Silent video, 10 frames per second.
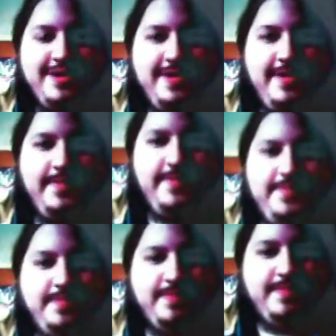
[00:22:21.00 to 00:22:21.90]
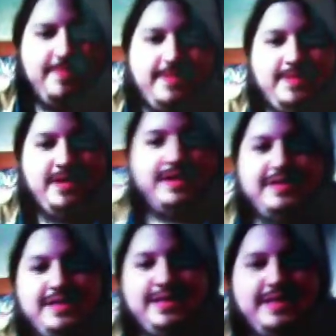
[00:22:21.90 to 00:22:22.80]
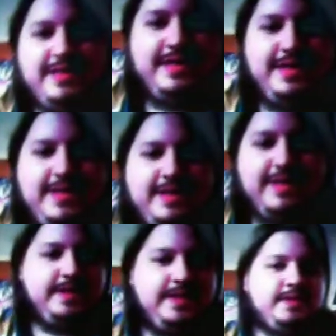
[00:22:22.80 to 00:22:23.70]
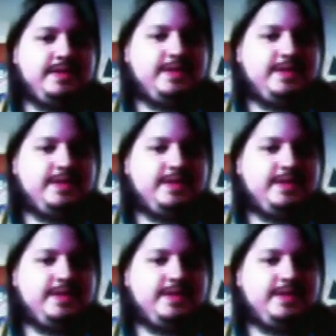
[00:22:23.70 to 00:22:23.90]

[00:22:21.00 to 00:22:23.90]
I guess it's okay. I mean, it sounds